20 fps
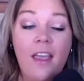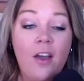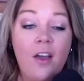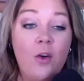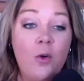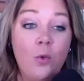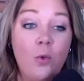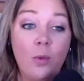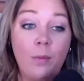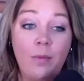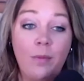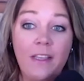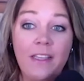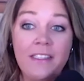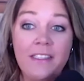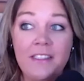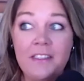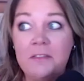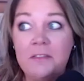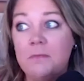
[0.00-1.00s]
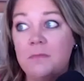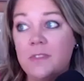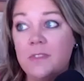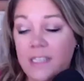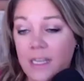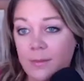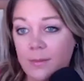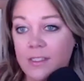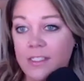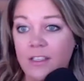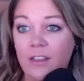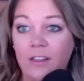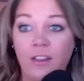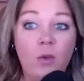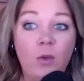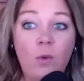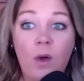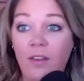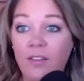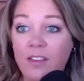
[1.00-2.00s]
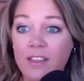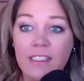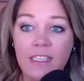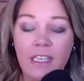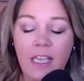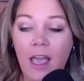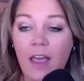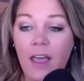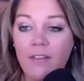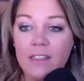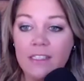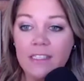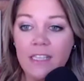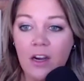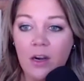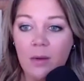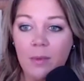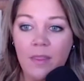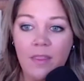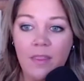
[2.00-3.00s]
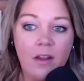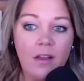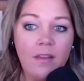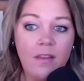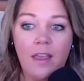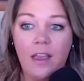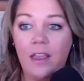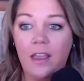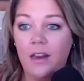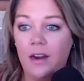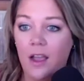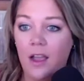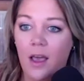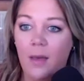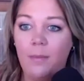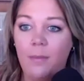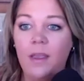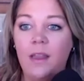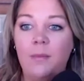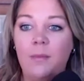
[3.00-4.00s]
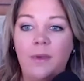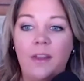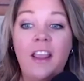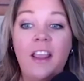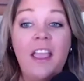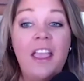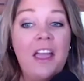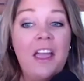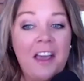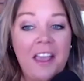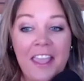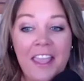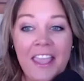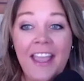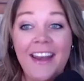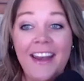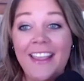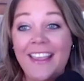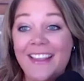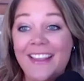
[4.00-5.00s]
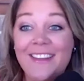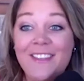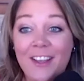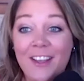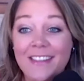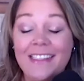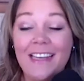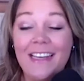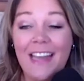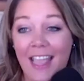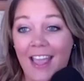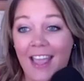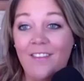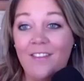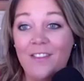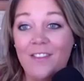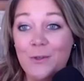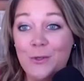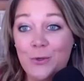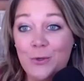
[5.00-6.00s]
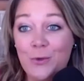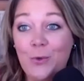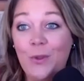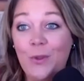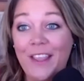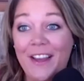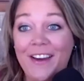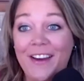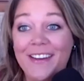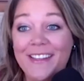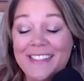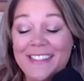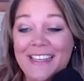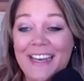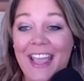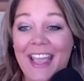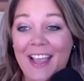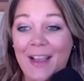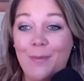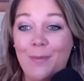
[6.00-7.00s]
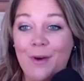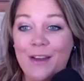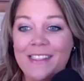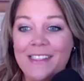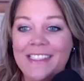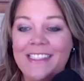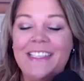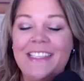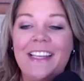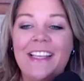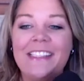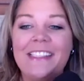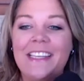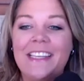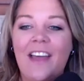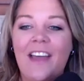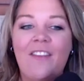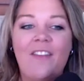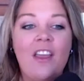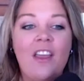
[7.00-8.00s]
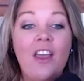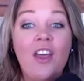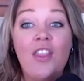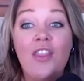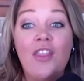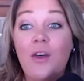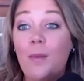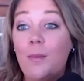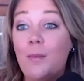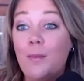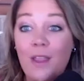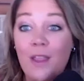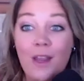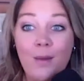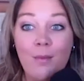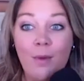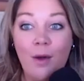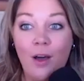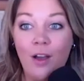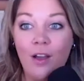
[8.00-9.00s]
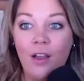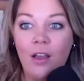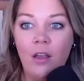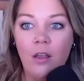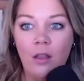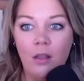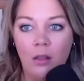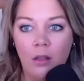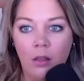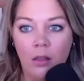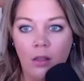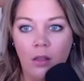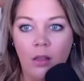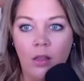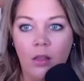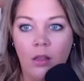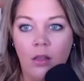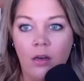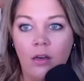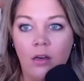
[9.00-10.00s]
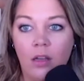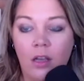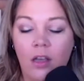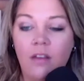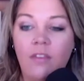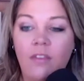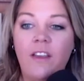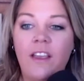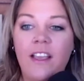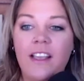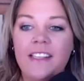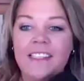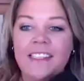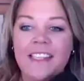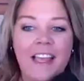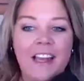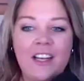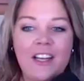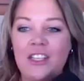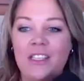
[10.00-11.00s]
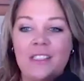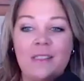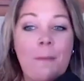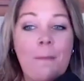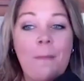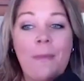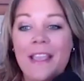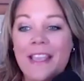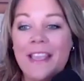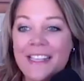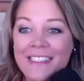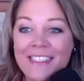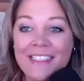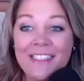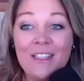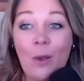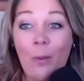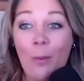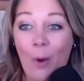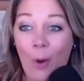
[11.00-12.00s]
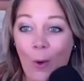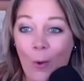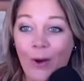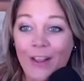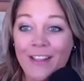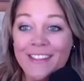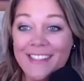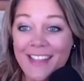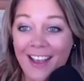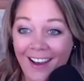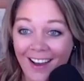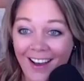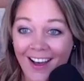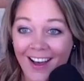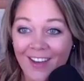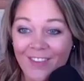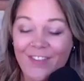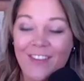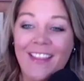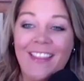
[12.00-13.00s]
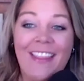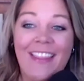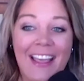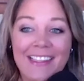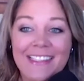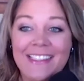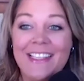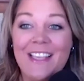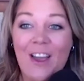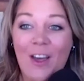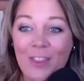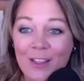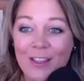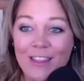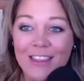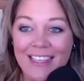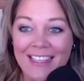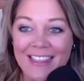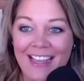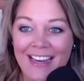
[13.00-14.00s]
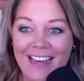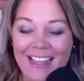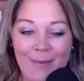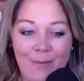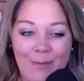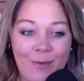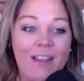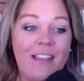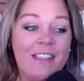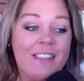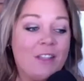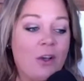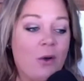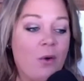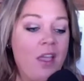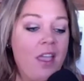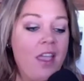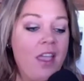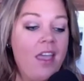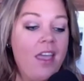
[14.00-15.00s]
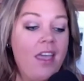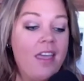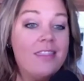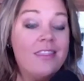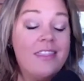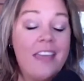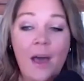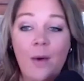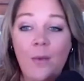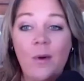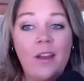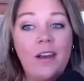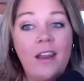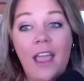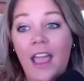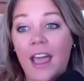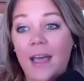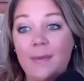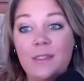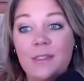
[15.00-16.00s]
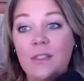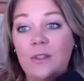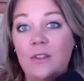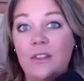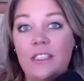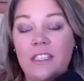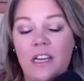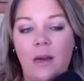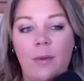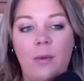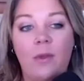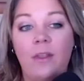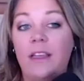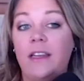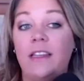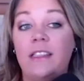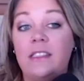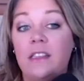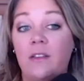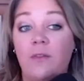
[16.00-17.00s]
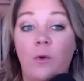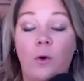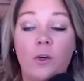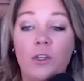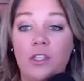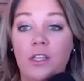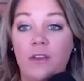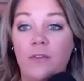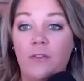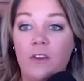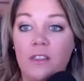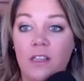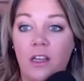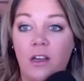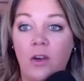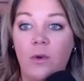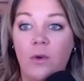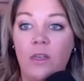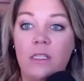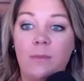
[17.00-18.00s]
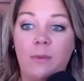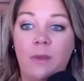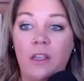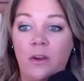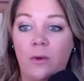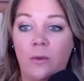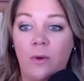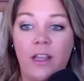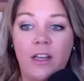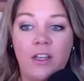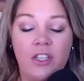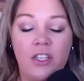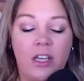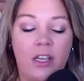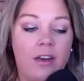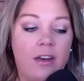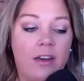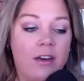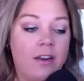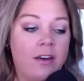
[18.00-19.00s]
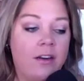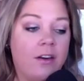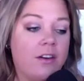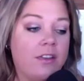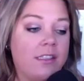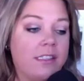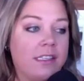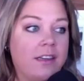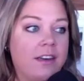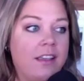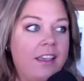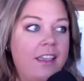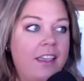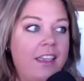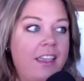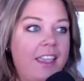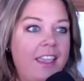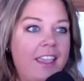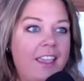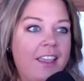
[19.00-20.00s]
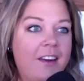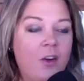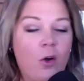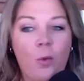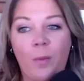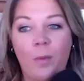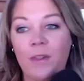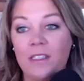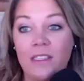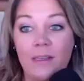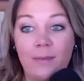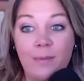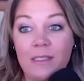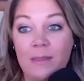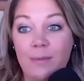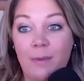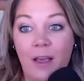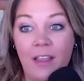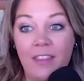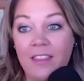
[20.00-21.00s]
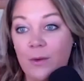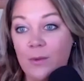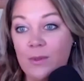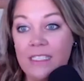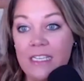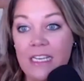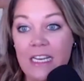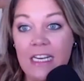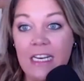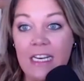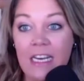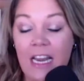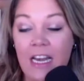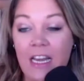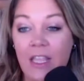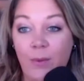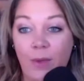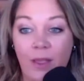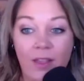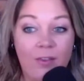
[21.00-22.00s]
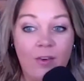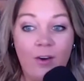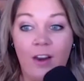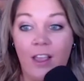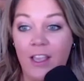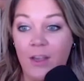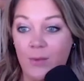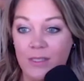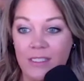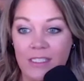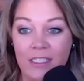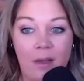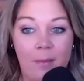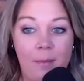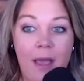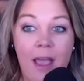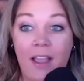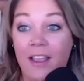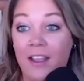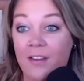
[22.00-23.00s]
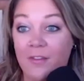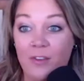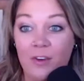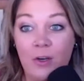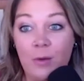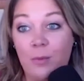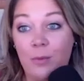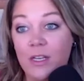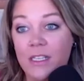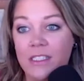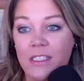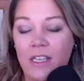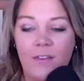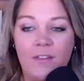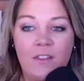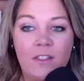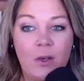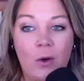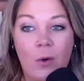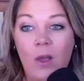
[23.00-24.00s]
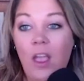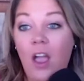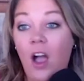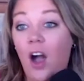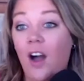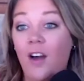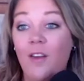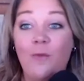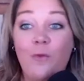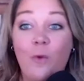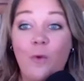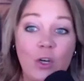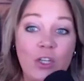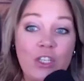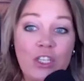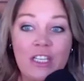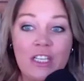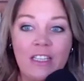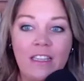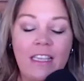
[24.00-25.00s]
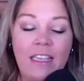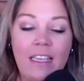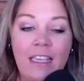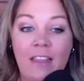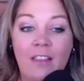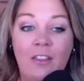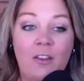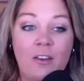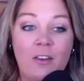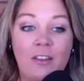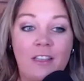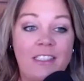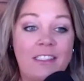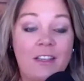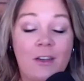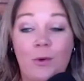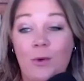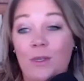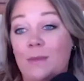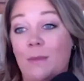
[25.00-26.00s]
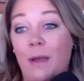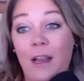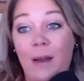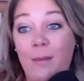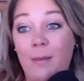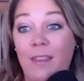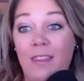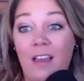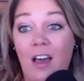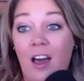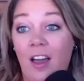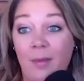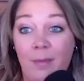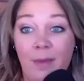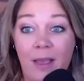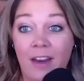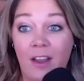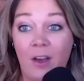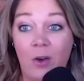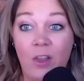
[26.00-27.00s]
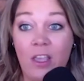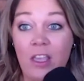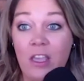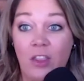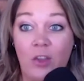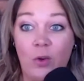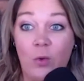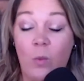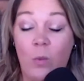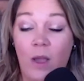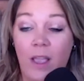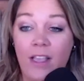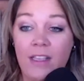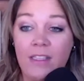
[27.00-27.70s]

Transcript: Who replaces Sam Steele? You obviously have a centerman there that can hop in, but again, he doesn't have the Joel Eriksson Ek presence. He doesn't have the mean mug uh duh face that just pisses opponents off. And that's the other right. thing that he brings. So that one absolutely terrible. It is unfortunate for Sundqvist, but you're right, Judd and, and Kirsten it opens up a spot that was needed anyway for Nyquist mm-hmm. to come back and for Kaprizov. So unfortunately, it looked like Sundqvist might have been the odd man out either way.